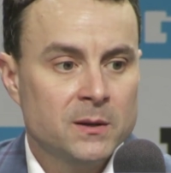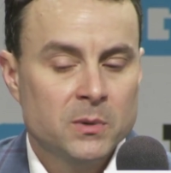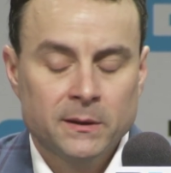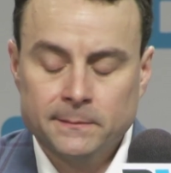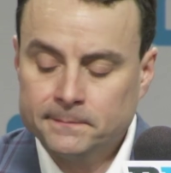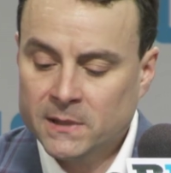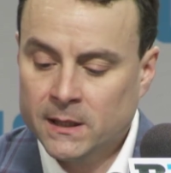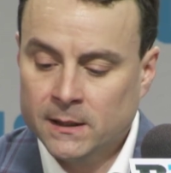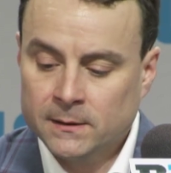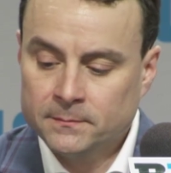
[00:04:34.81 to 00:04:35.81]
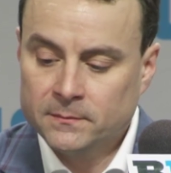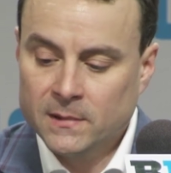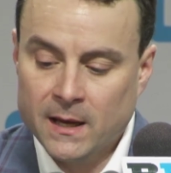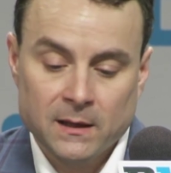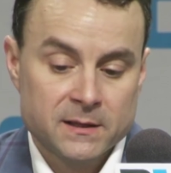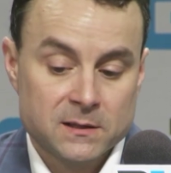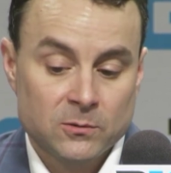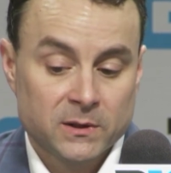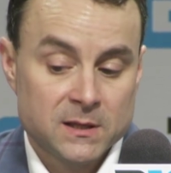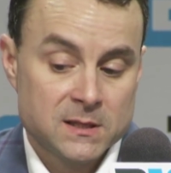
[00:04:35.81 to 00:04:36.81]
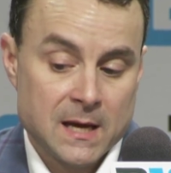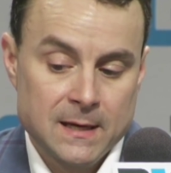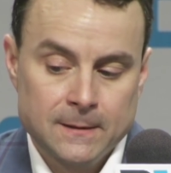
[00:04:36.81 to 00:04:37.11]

But you got to listen to what they say